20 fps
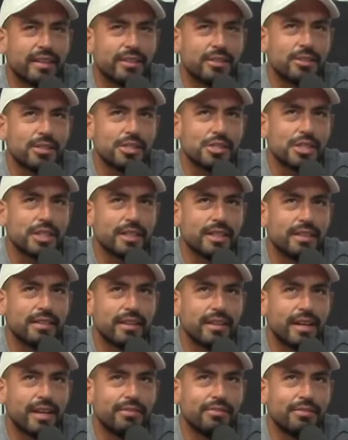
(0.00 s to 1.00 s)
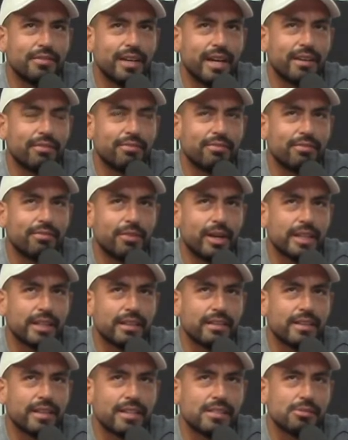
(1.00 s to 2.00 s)
you're touching on that I've, I've
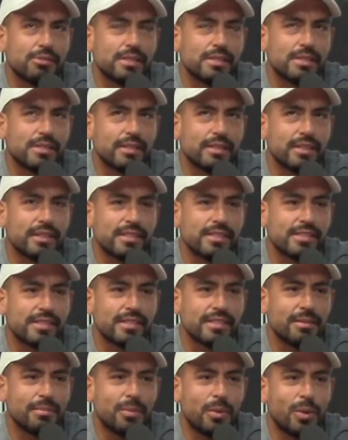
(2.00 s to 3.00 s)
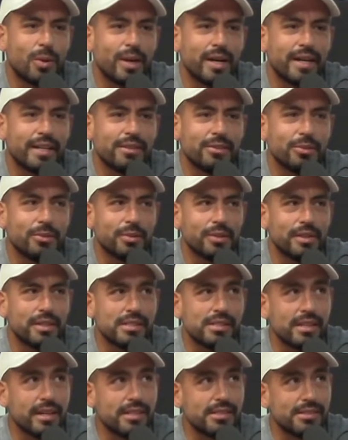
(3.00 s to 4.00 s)
recognized recently is the more I do
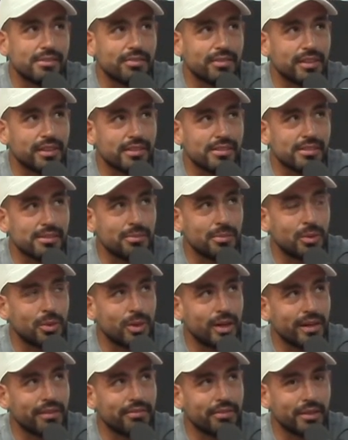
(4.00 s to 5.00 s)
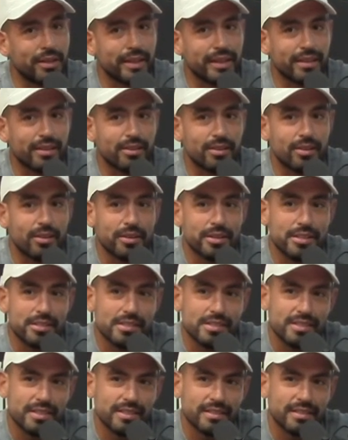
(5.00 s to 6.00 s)
these kinds of things, the more I feel like an
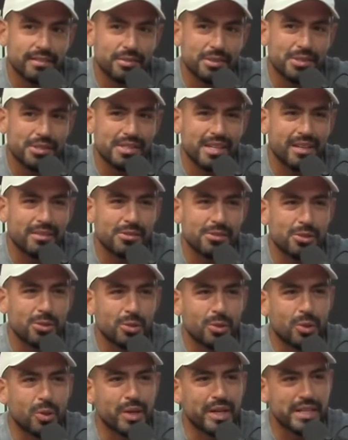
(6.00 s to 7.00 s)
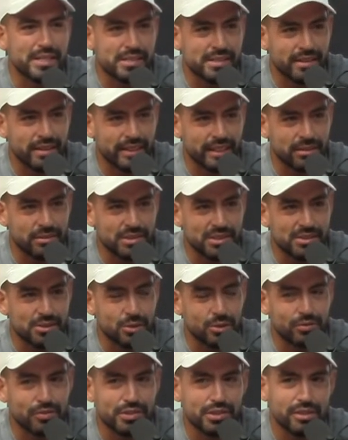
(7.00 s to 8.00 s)
artist, which sounds so crazy. Like I went to
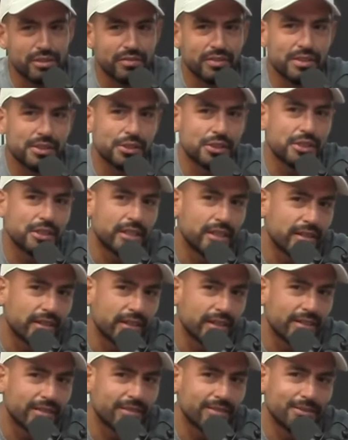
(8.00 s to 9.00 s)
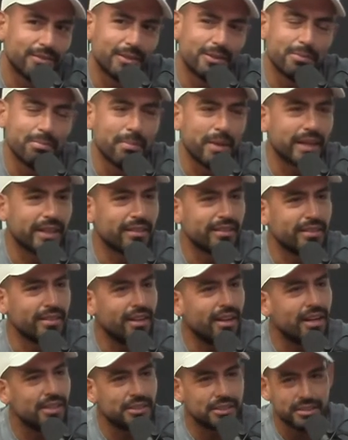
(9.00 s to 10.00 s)
school for civil engineering, we're mega
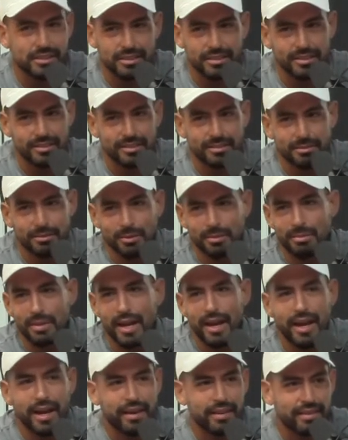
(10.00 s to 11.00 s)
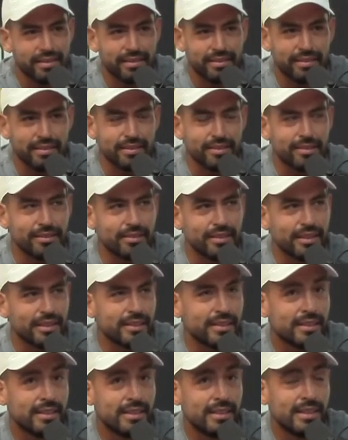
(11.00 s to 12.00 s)
logical, we're math, you know, and
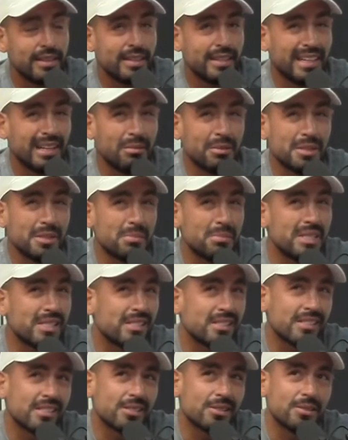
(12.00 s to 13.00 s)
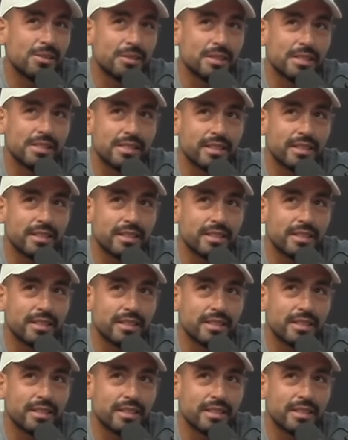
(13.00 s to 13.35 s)
then I went to business school and it's